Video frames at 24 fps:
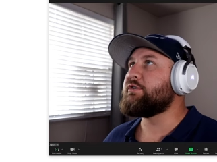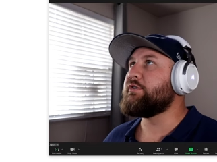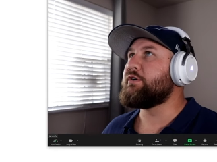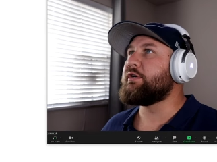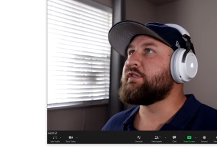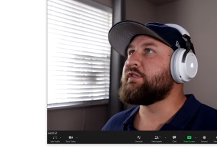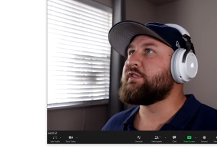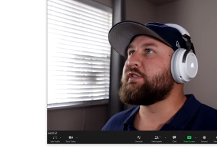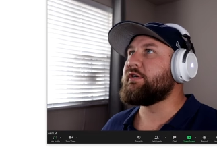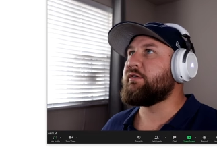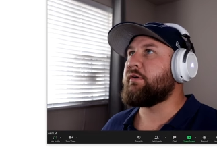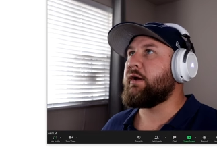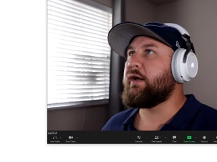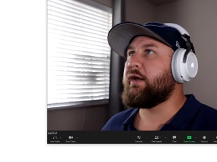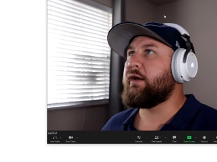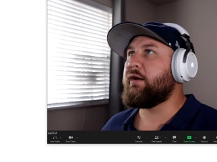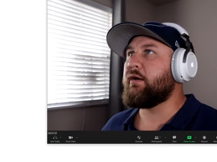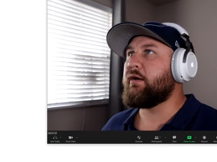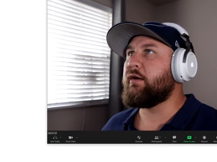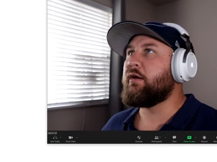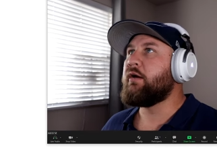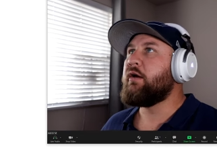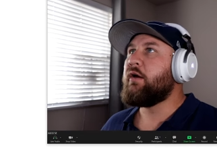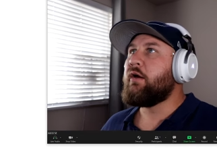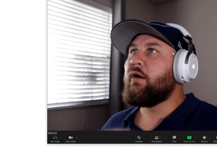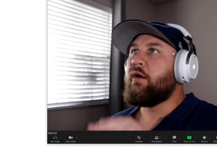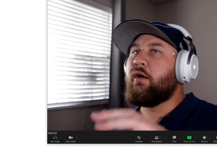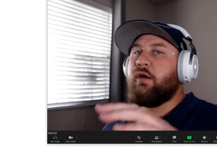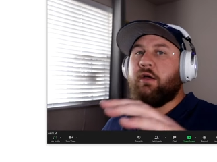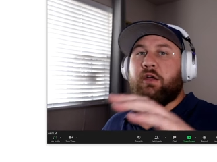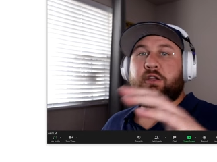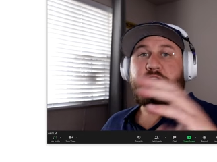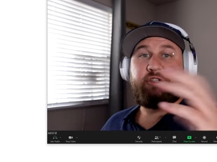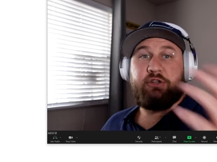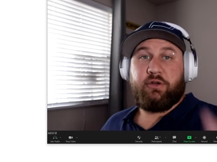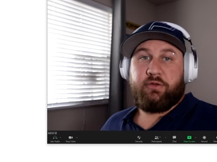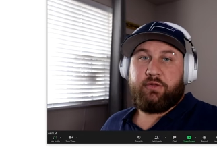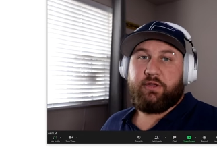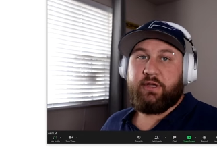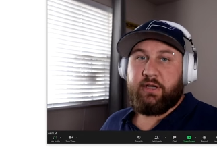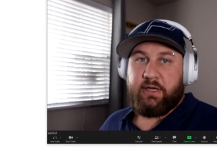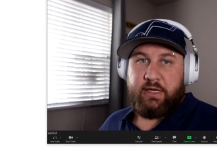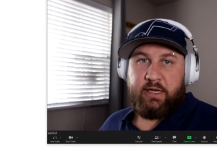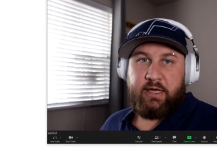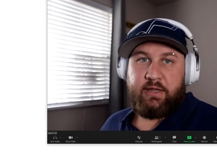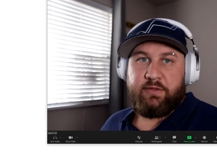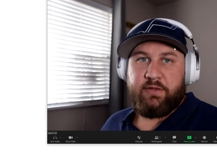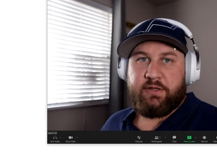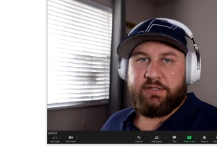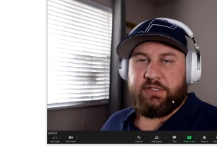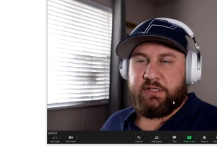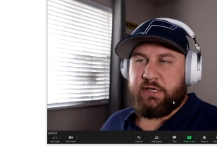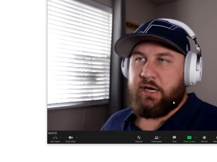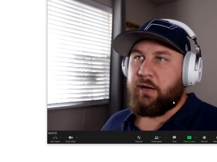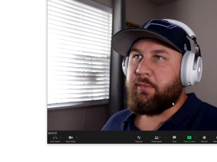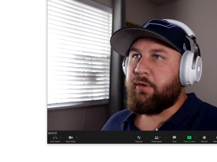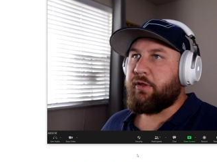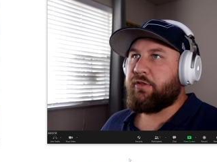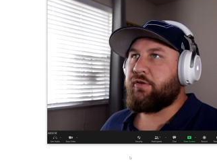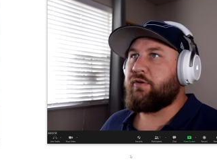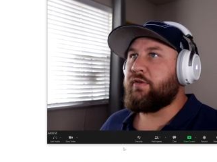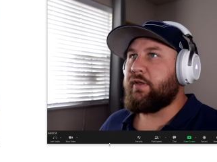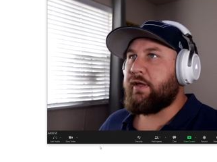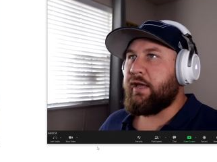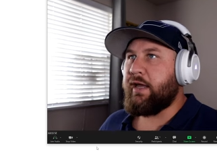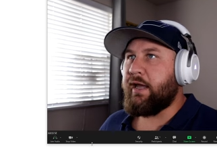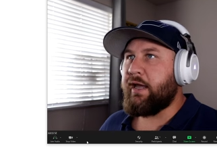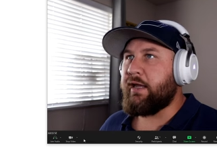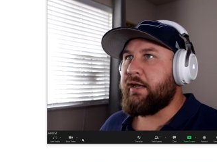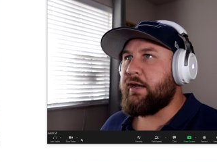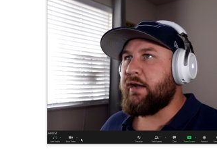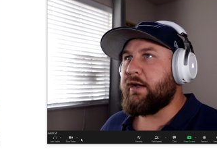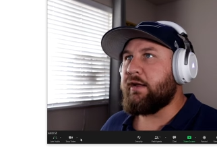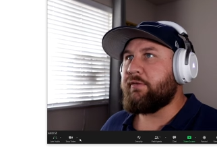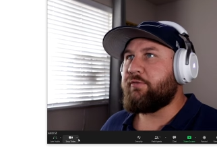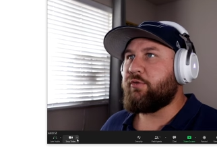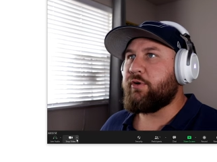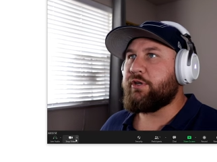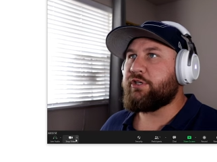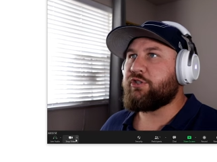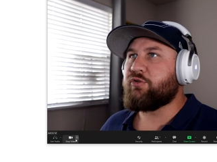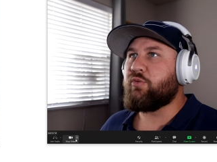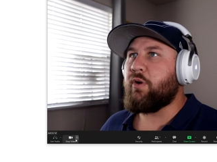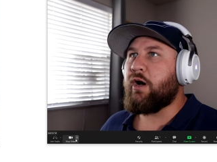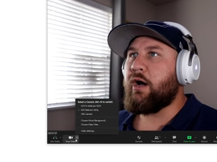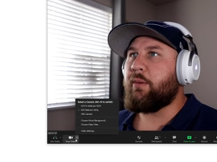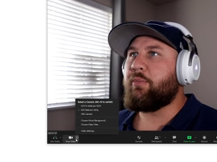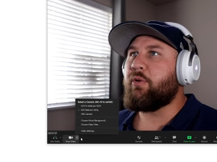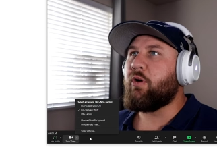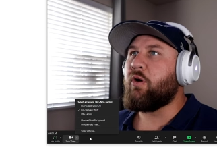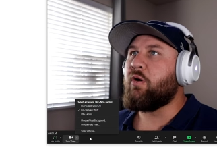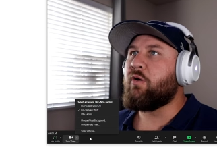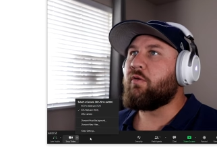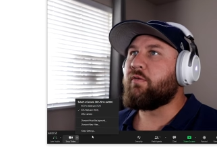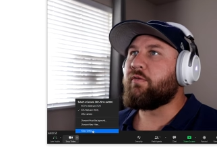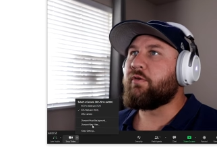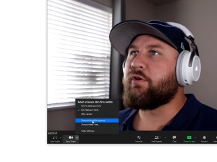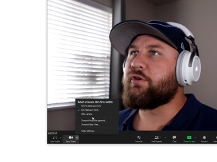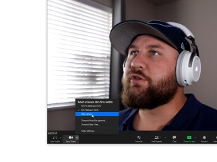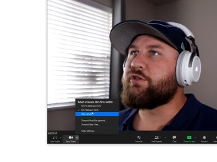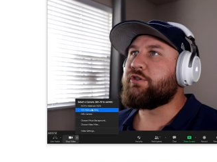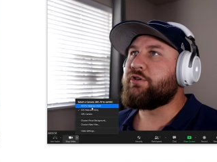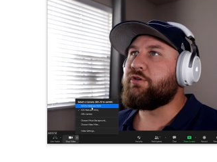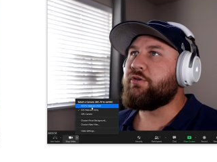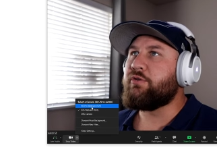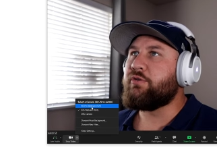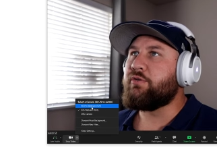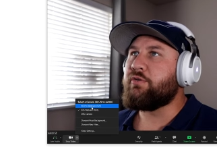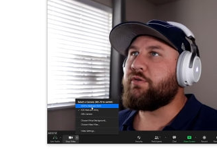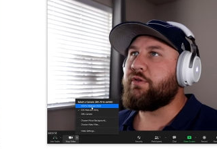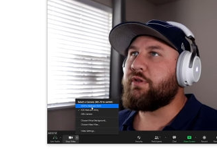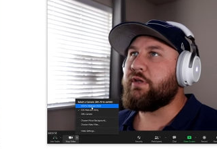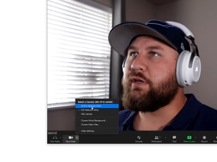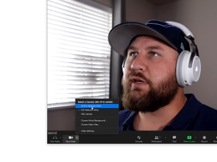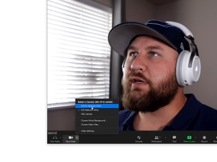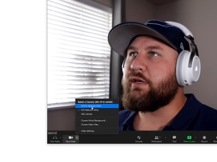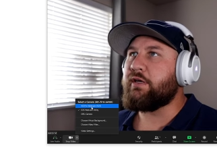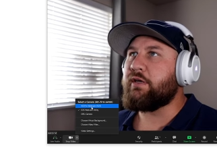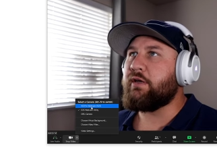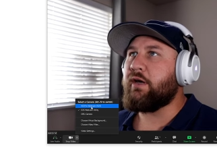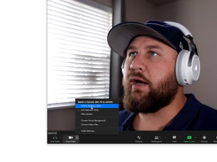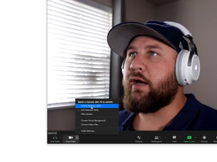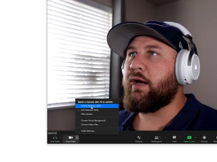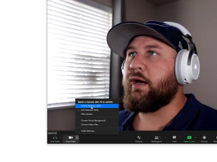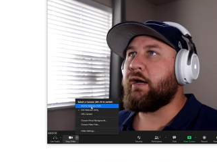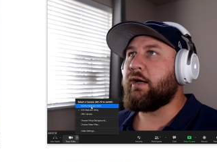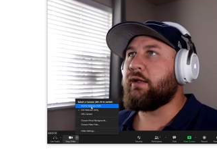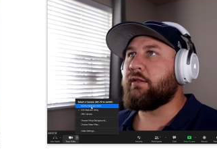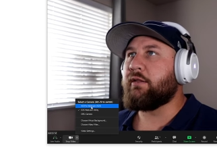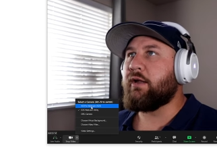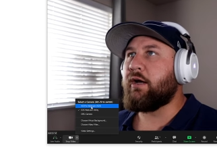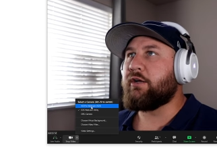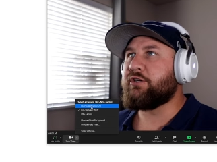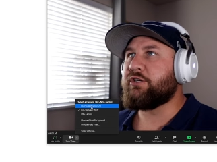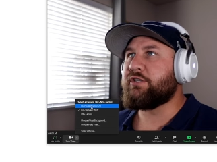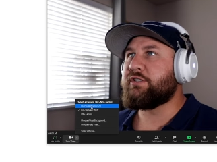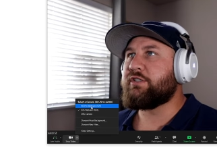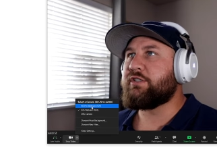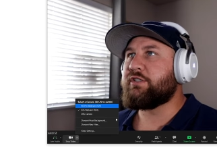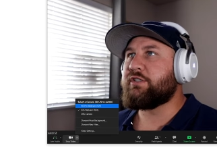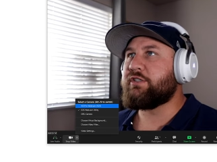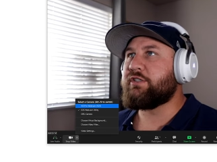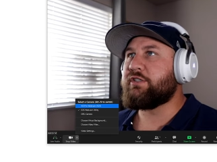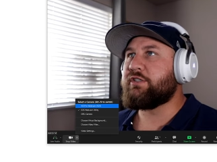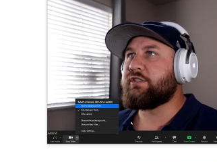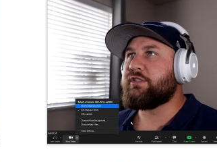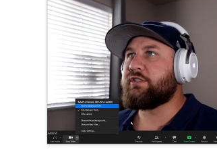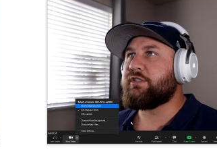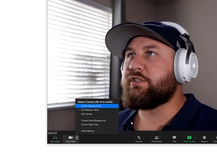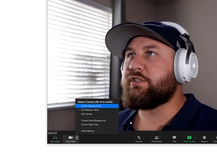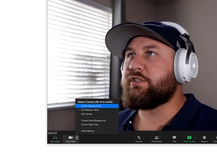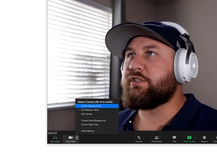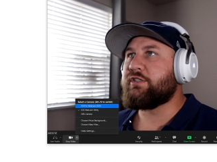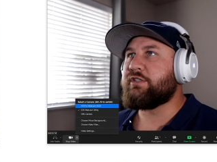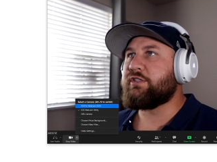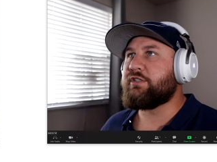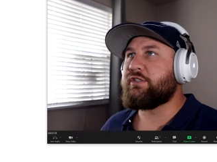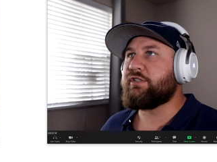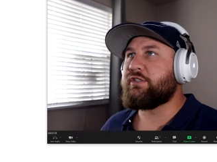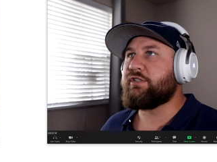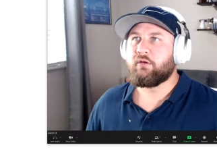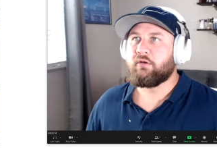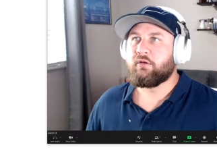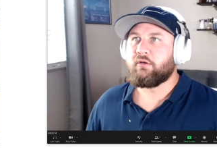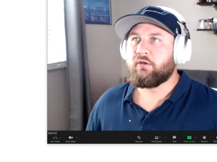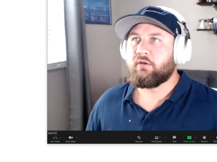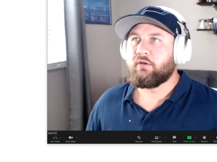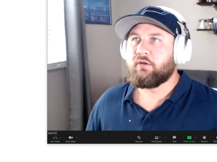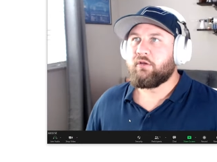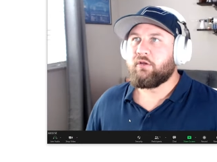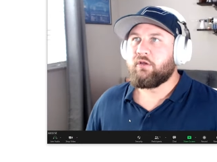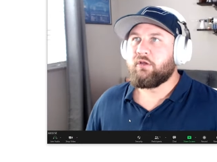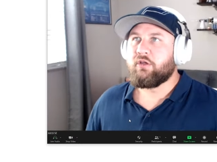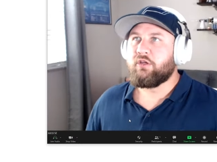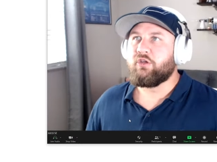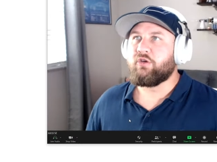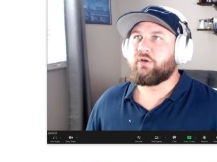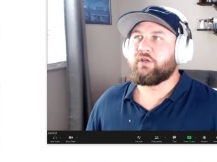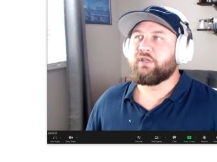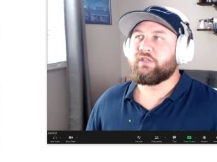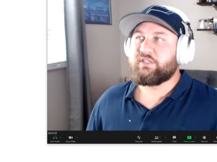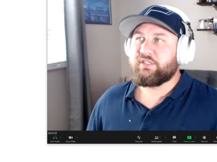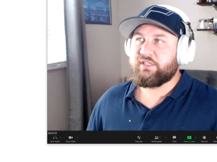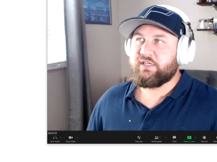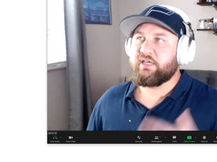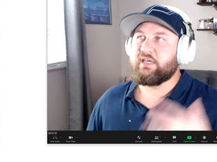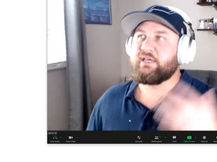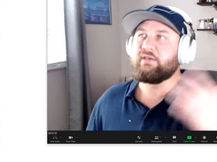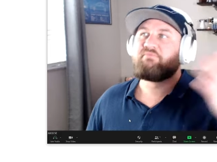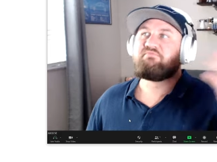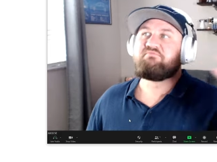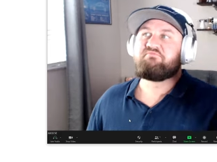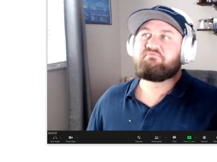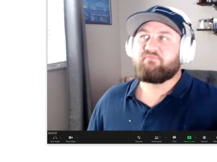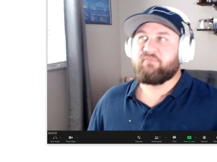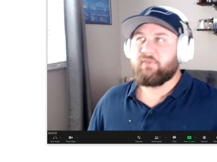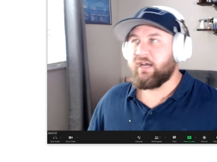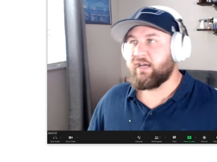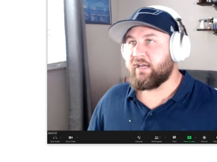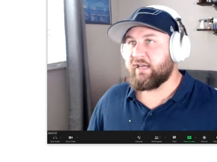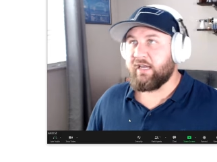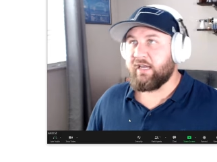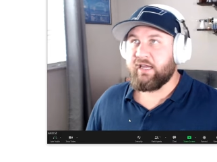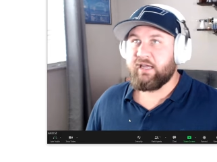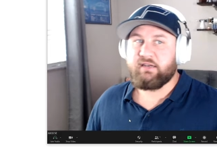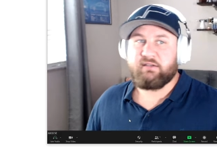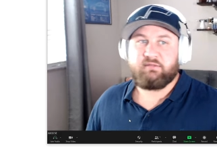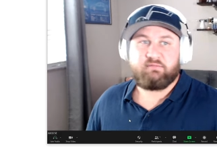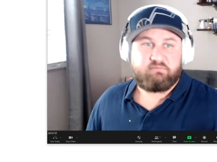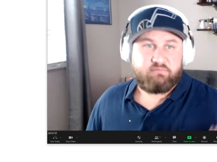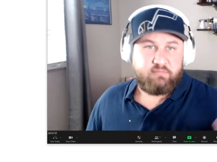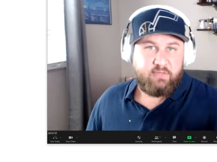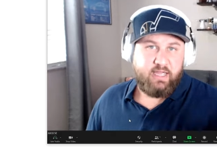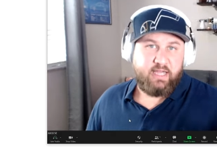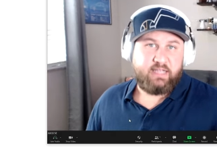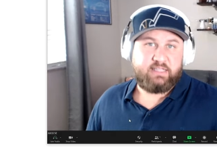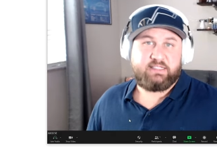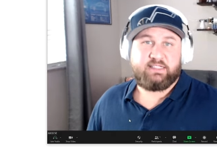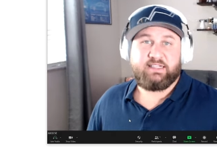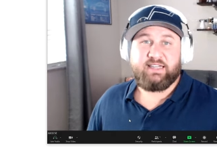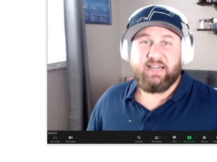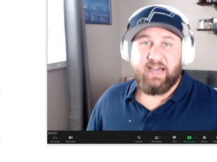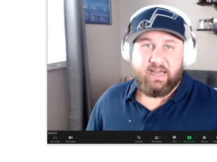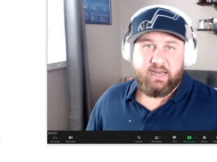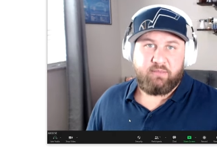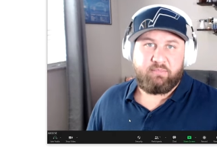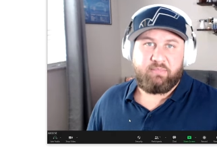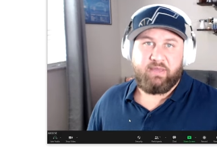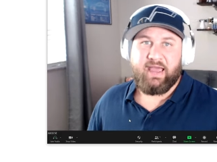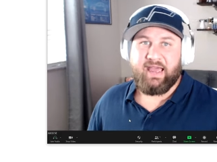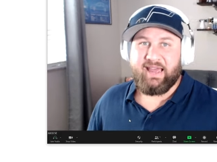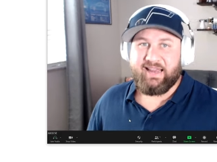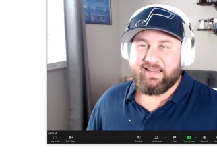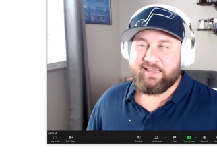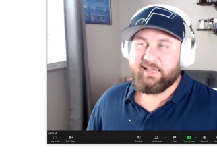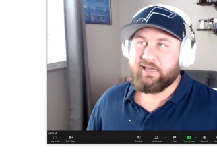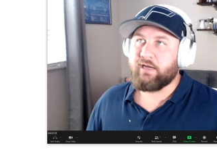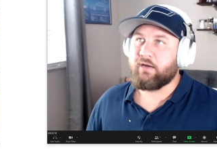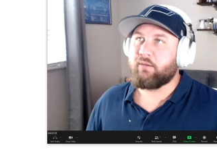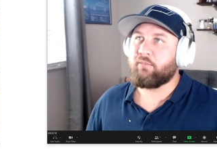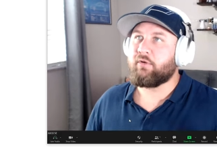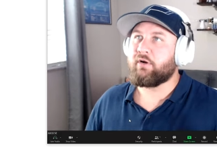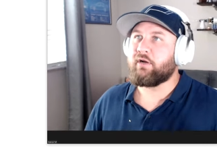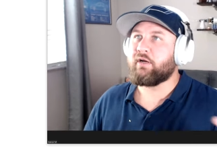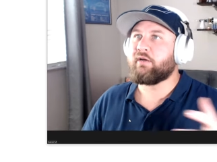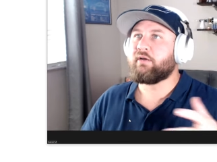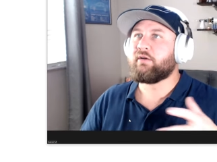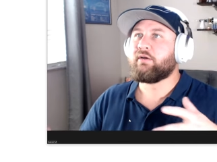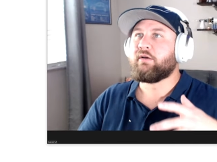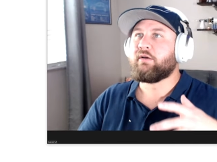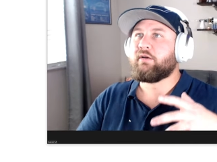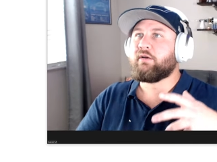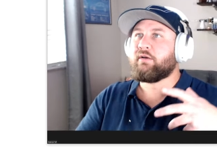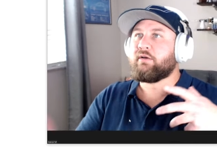can see right here. So the, again, this is coming through the Canon. If we swap over to the uh, Logitech again, you can see, again, it's not a bad camera.